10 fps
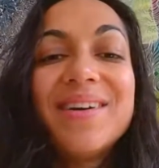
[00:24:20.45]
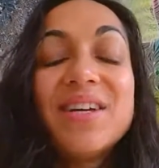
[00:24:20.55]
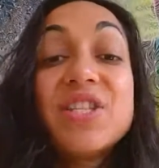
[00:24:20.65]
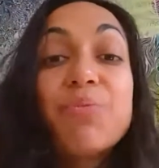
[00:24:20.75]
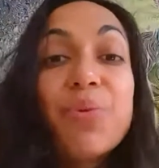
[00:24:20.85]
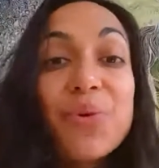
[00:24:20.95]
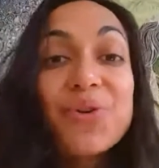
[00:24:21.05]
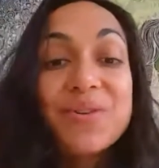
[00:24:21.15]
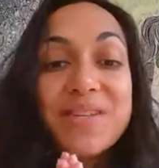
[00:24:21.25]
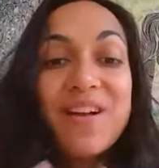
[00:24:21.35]
support
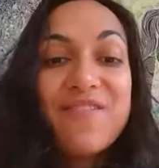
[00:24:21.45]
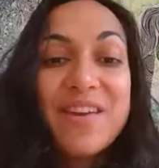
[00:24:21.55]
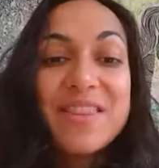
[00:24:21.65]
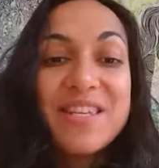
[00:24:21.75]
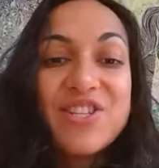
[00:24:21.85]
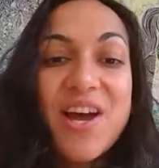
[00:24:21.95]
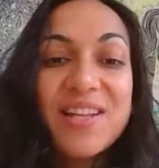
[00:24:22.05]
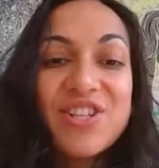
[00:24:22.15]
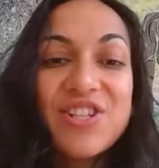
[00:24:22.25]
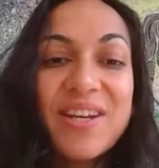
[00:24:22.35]
yourself in these
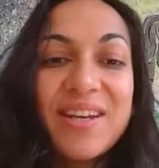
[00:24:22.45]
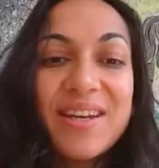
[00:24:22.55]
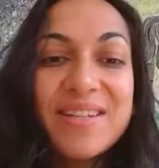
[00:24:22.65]
challenging